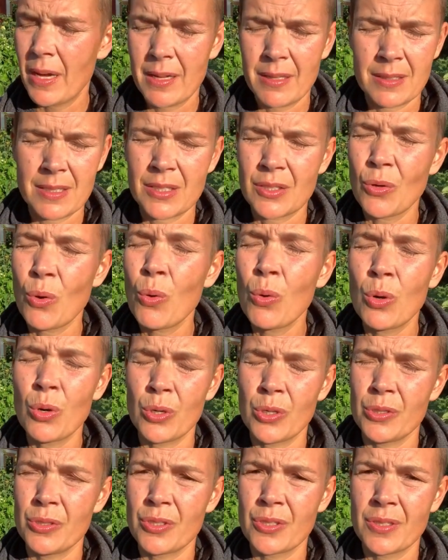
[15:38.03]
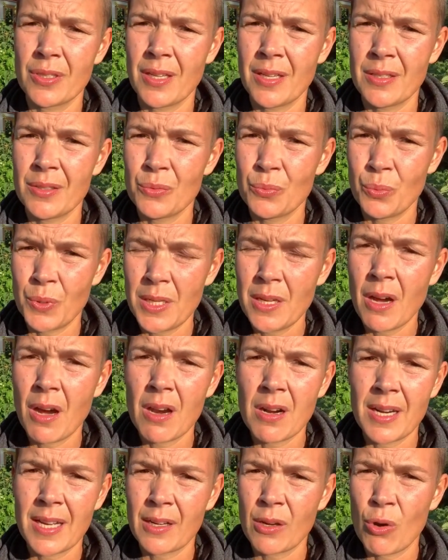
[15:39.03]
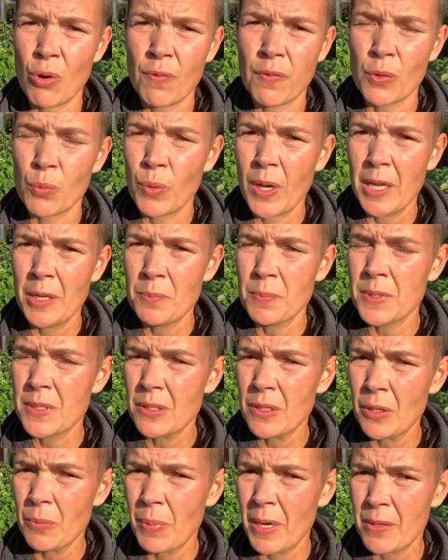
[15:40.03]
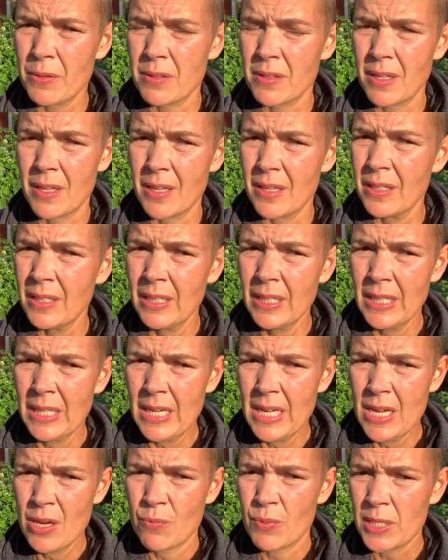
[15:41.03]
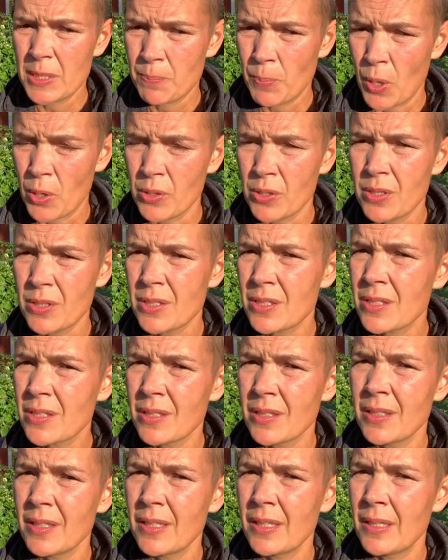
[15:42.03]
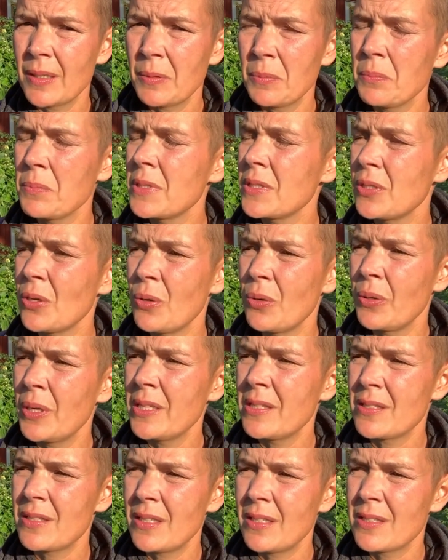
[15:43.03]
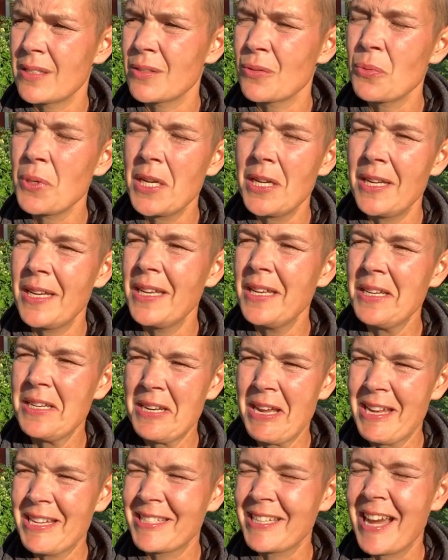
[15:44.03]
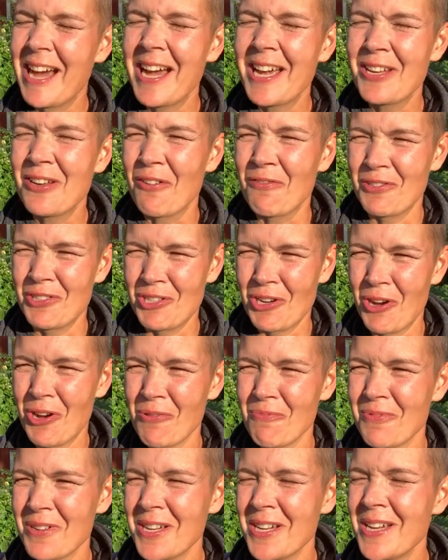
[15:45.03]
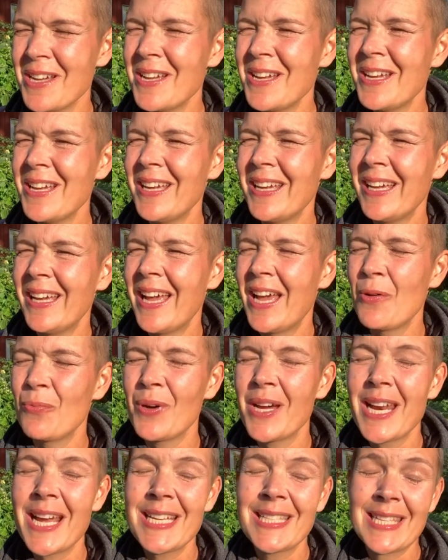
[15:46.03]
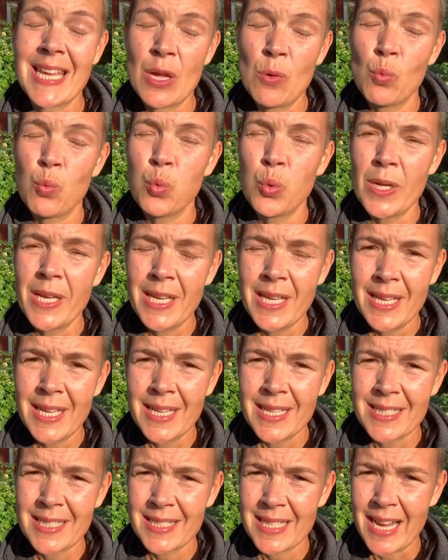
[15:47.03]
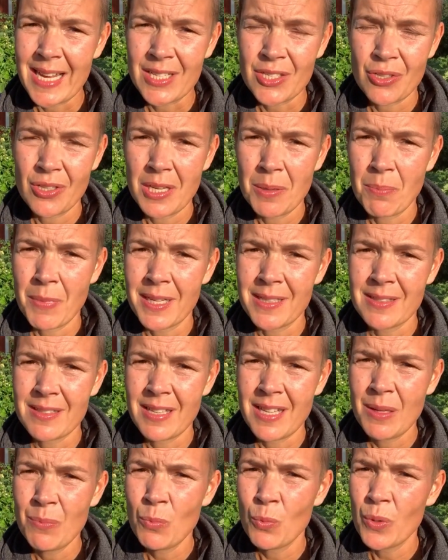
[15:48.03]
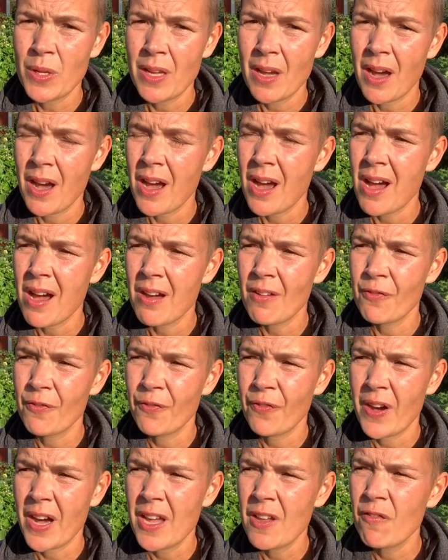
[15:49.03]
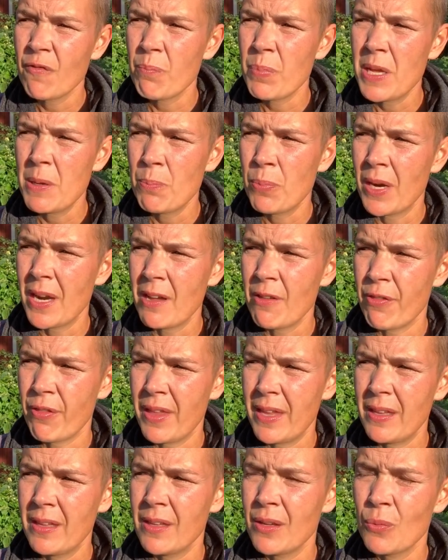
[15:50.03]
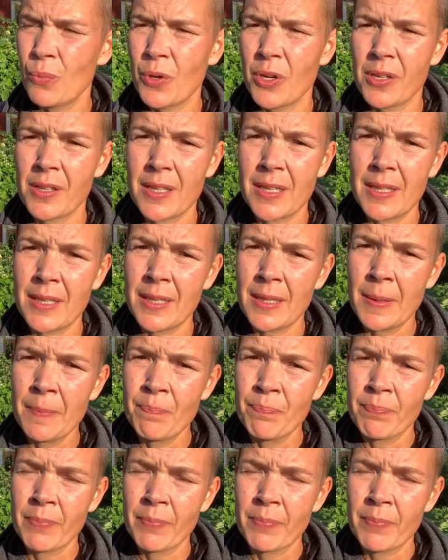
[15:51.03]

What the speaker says: so good, and we are like overwhelmed about the response. So it's a really nice kind of job. And when I say we, it is actually my team. We are 5 people, I think, working